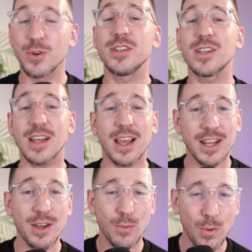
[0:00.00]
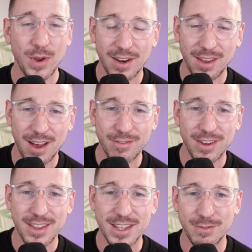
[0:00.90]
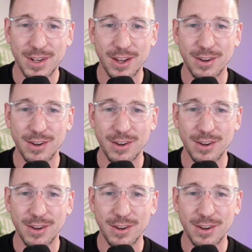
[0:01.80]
is exactly what we're going to cover in this video.